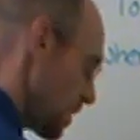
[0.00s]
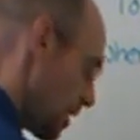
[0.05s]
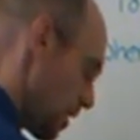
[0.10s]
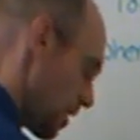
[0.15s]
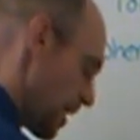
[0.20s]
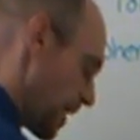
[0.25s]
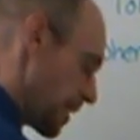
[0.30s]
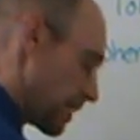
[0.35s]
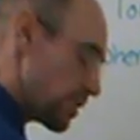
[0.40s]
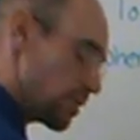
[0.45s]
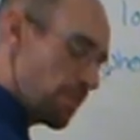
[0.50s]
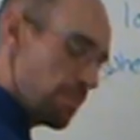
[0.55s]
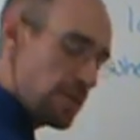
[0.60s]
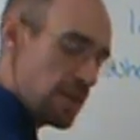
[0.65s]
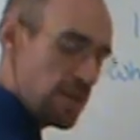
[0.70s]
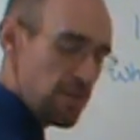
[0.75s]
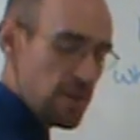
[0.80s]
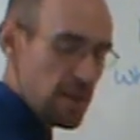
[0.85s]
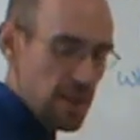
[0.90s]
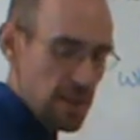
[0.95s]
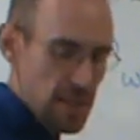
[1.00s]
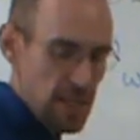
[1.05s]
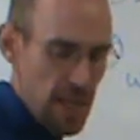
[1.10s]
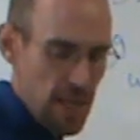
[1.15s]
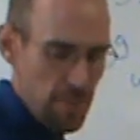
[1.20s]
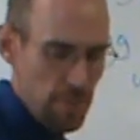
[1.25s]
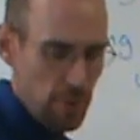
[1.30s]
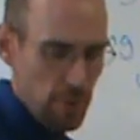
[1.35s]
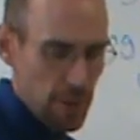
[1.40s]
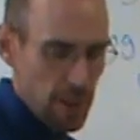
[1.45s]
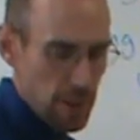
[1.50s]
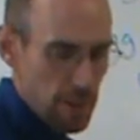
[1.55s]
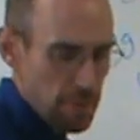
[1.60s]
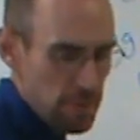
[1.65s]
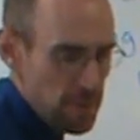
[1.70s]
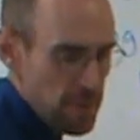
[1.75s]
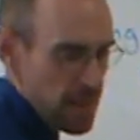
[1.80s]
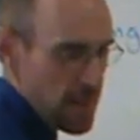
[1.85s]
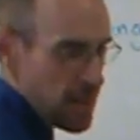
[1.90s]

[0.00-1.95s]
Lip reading: All right, so let me give you an example here.